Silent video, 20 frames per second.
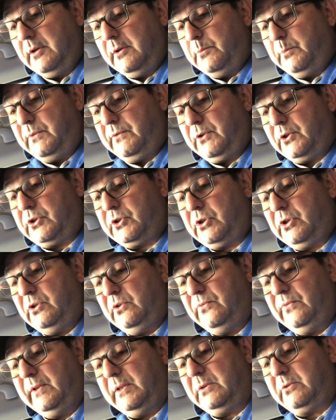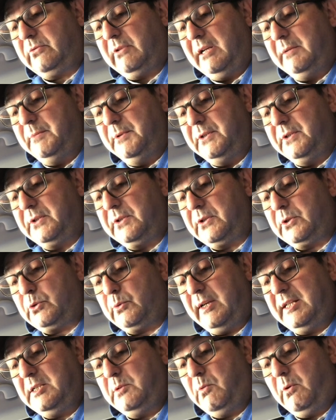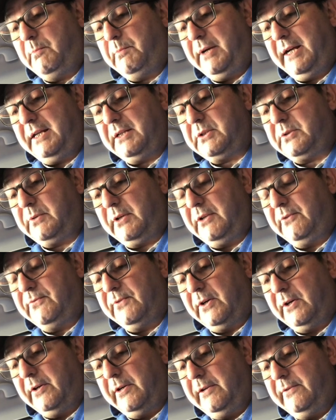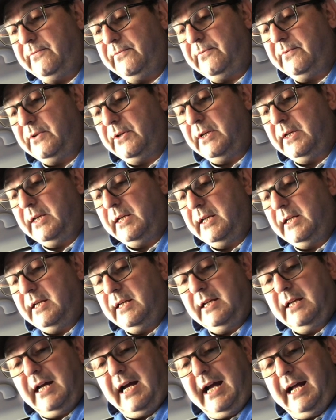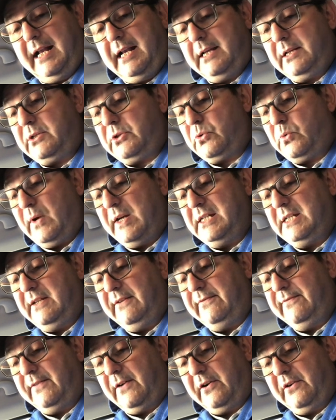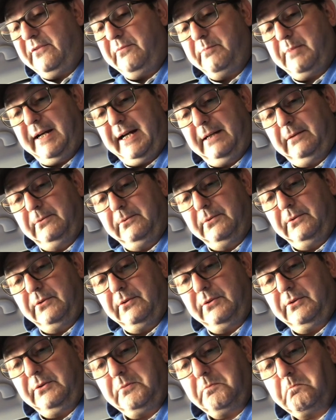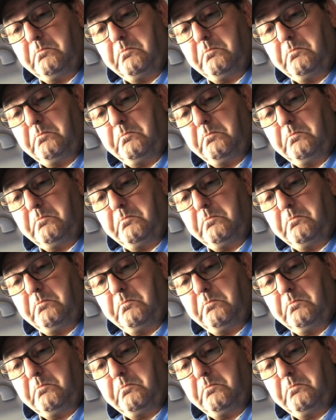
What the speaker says: We've got 2 filter elements, £21.25 and £25.